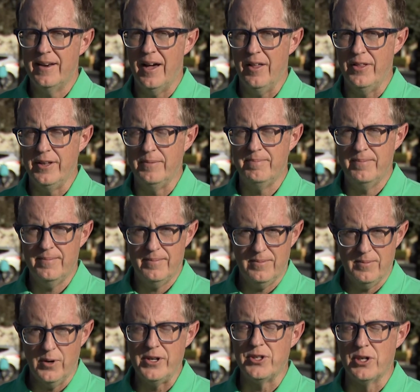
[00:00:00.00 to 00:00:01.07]
Now, the
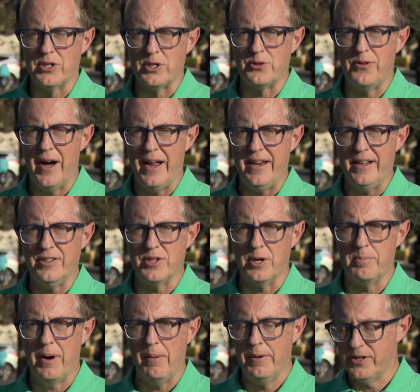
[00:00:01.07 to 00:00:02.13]
researchers' findings
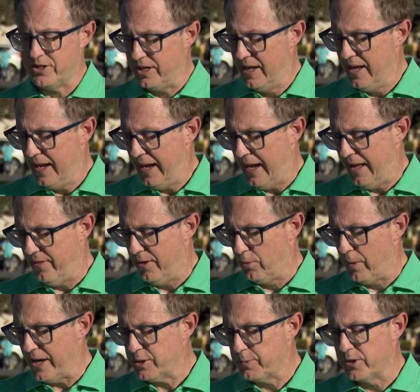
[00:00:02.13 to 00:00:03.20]
are published in the
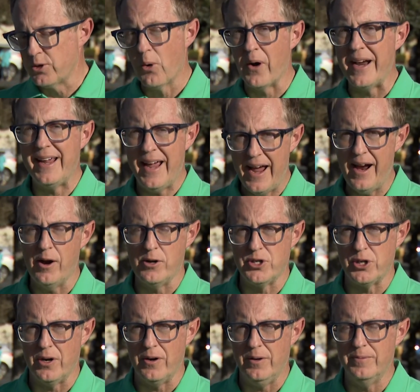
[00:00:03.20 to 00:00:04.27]
Respiratory Care
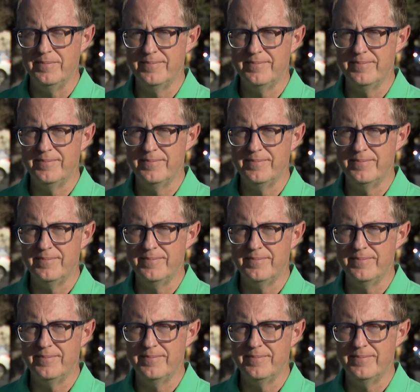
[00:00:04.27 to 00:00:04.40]
Journal.